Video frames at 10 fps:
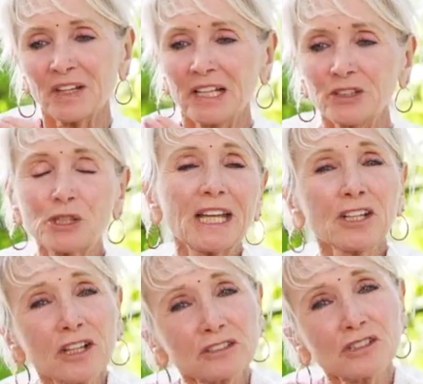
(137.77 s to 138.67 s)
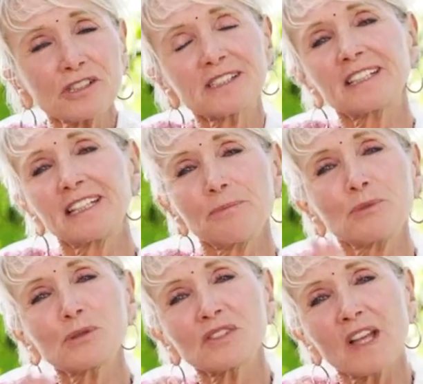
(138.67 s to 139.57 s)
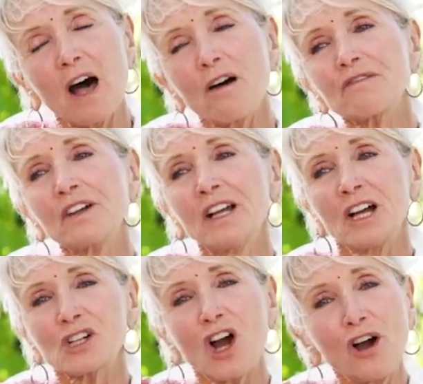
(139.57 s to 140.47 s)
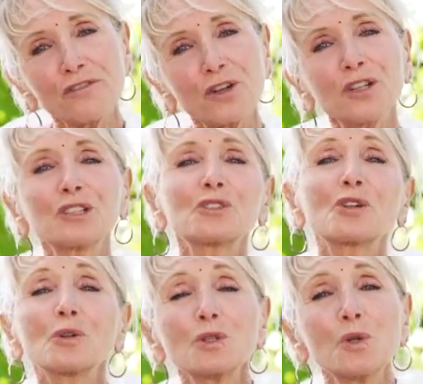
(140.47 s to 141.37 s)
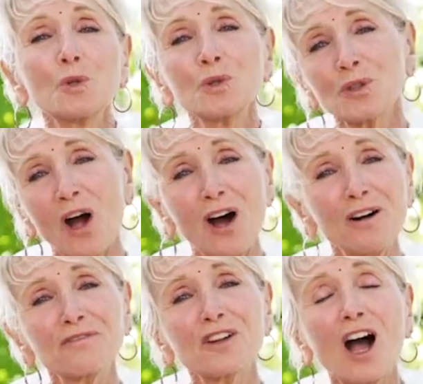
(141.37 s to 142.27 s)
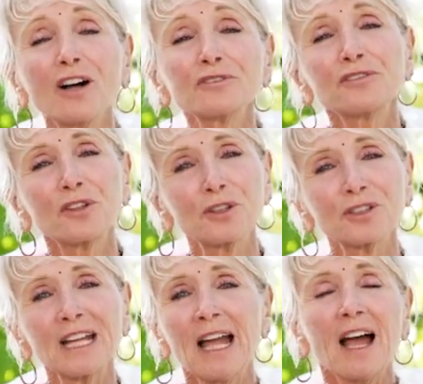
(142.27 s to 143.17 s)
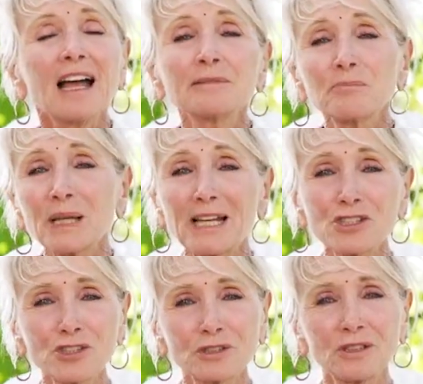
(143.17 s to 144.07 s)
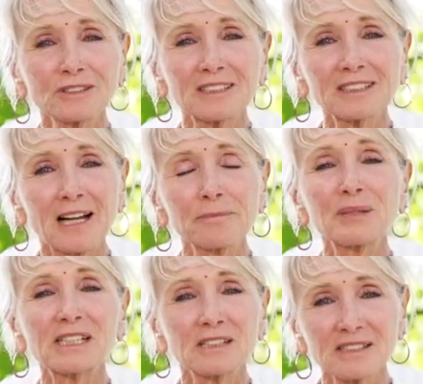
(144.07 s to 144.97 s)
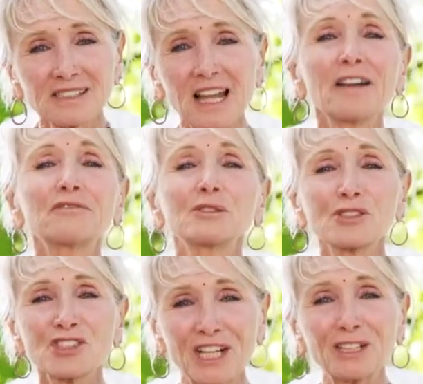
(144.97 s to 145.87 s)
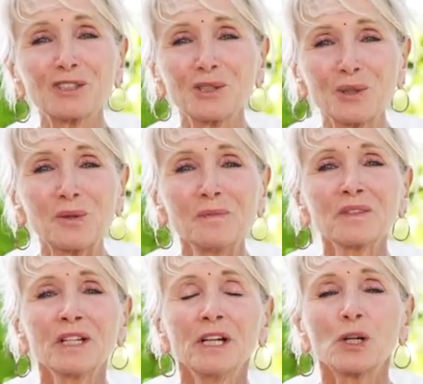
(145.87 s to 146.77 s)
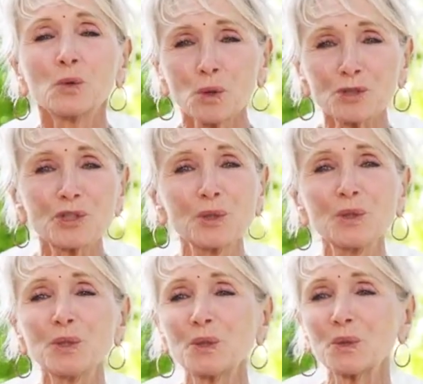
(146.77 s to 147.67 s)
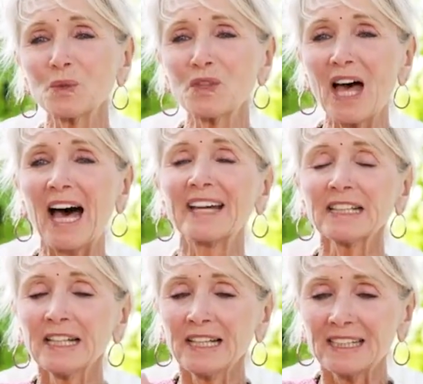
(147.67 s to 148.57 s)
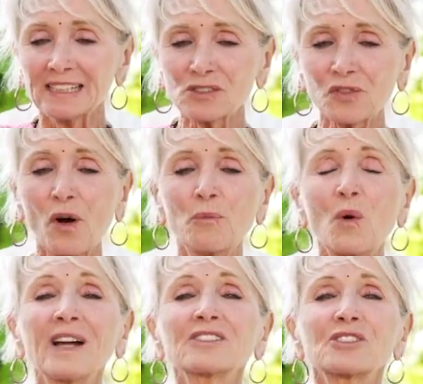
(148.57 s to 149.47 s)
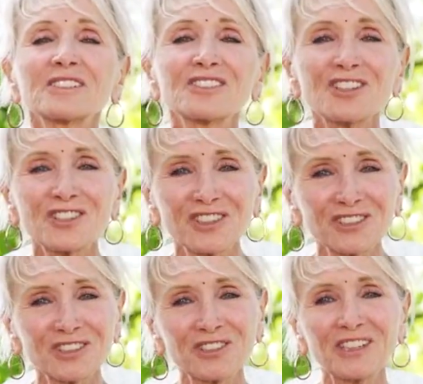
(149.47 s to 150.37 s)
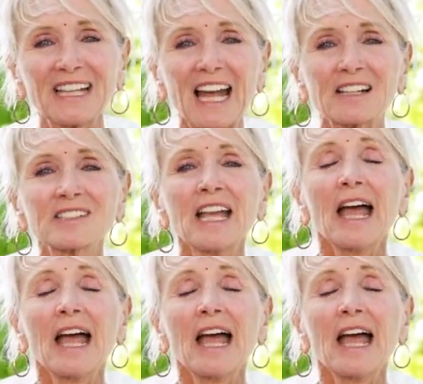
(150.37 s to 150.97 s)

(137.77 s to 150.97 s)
you cannot just keep yourself covered in the cocoon of comfort and pleasure all the time, because life will shake you, will show you that it's from one transition to the next,